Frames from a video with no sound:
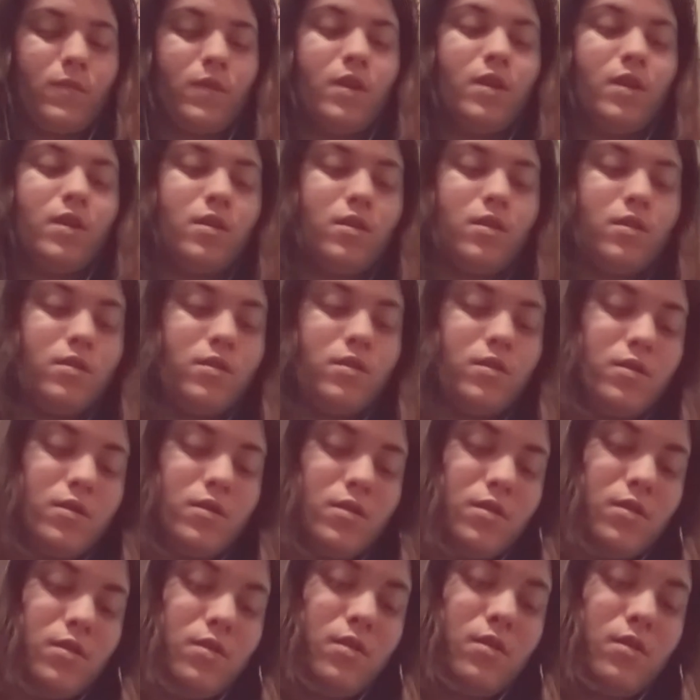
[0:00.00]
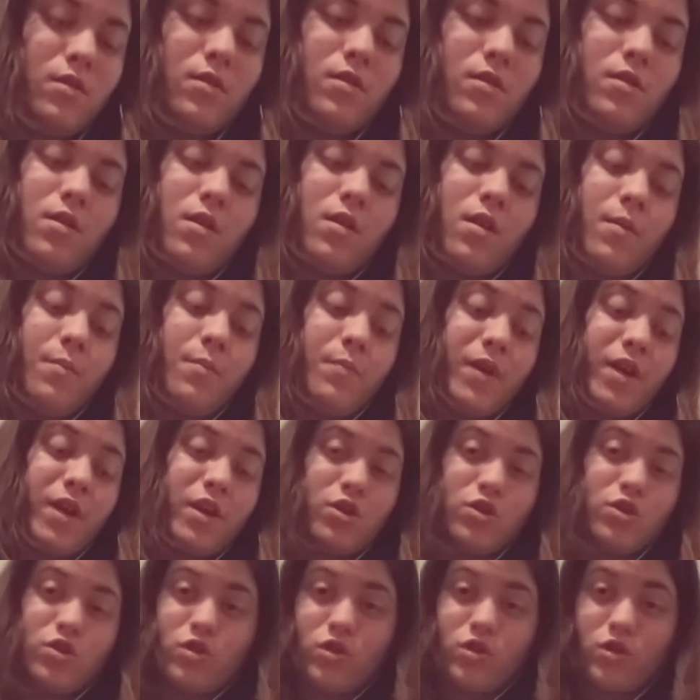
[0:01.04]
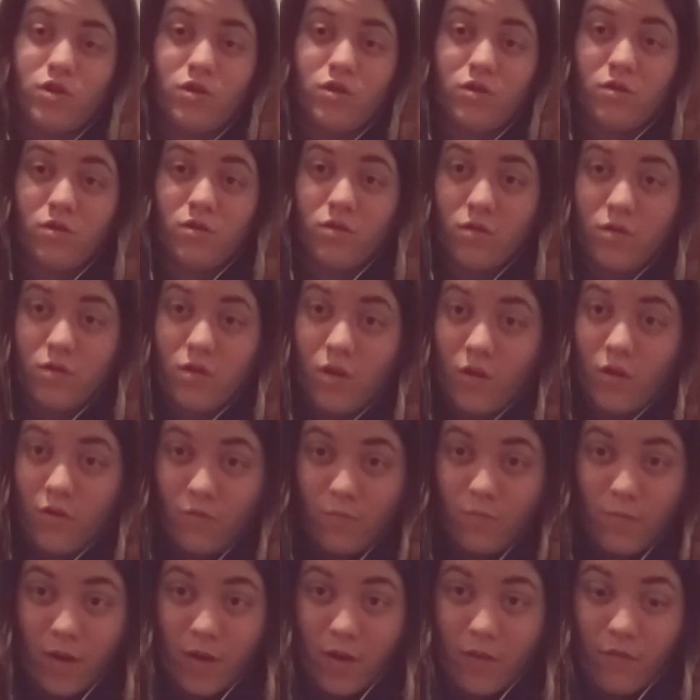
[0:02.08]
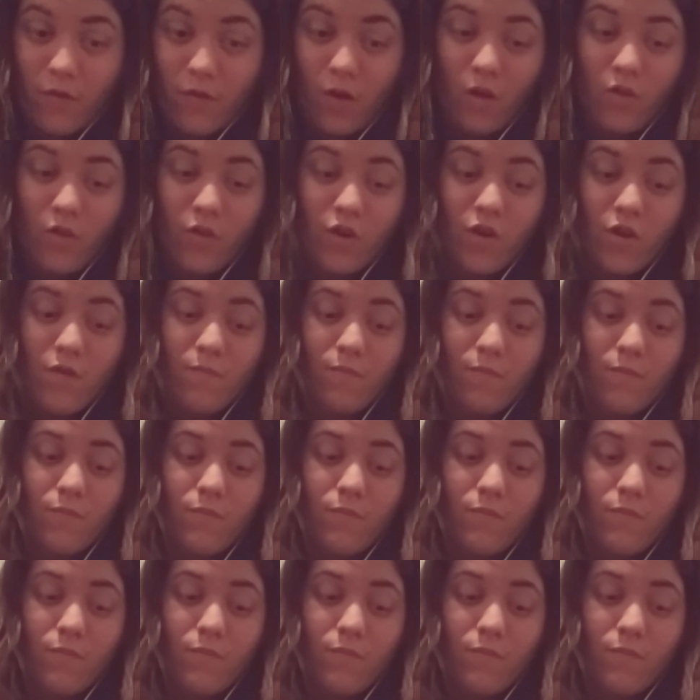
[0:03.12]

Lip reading: is a picture of my father